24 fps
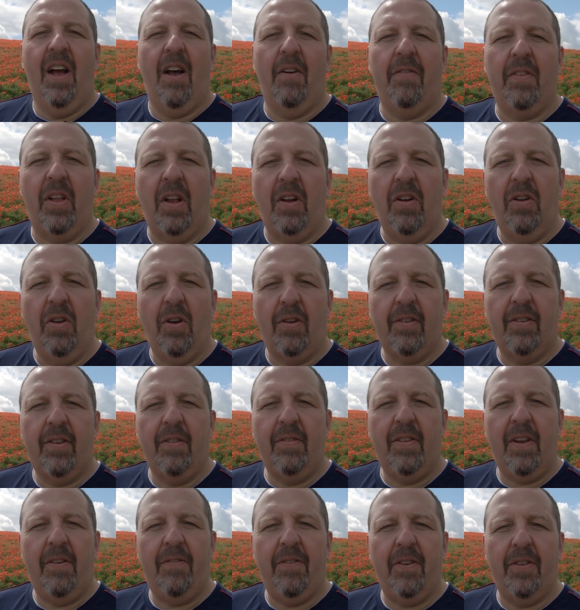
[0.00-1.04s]
I've done lots
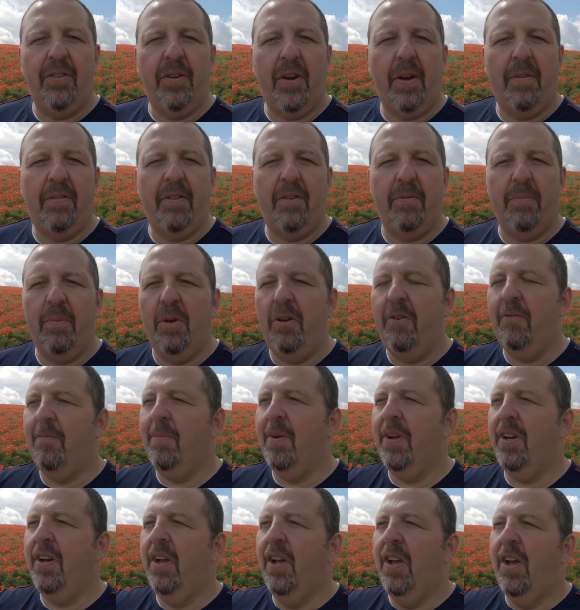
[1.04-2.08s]
of different types of
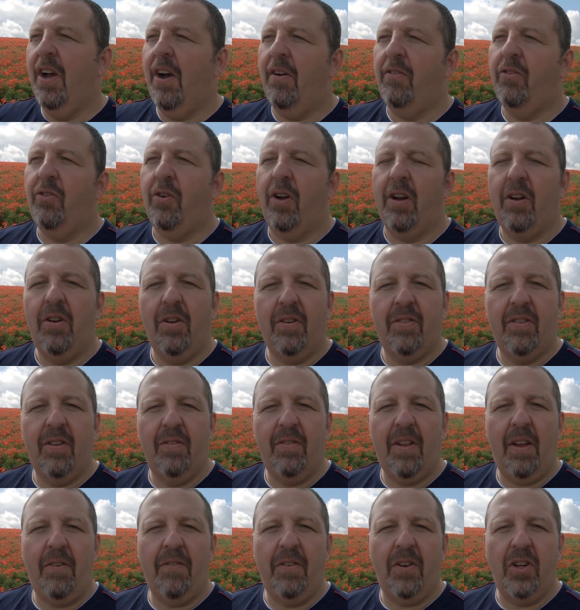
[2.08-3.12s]
movement. I've tried lots
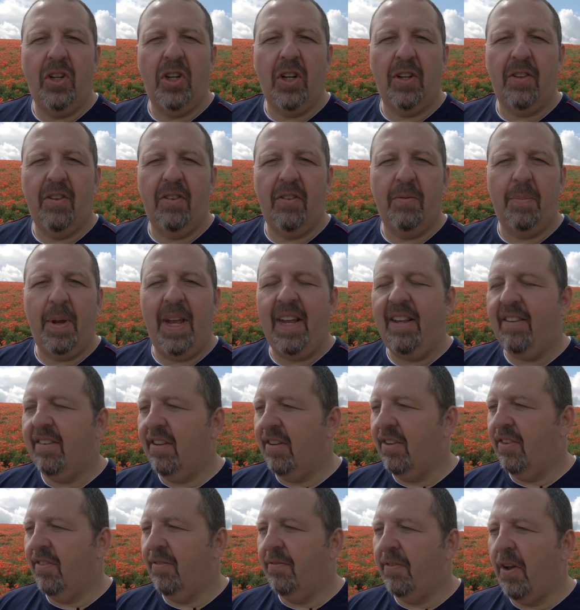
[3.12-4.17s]
of different shutter speeds
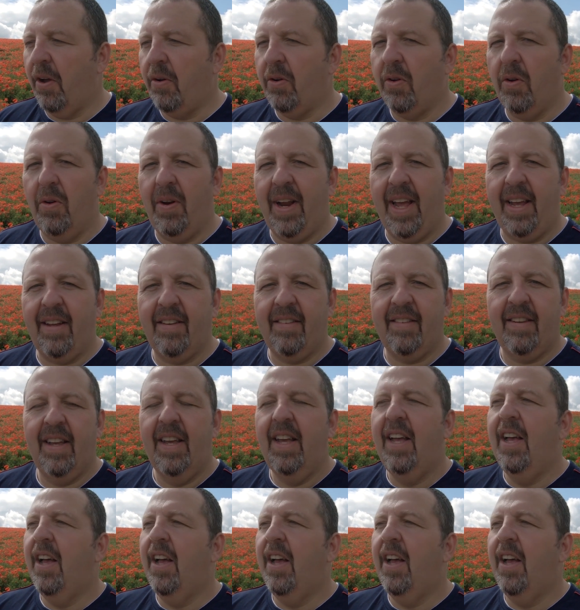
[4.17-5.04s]
and focal lengths.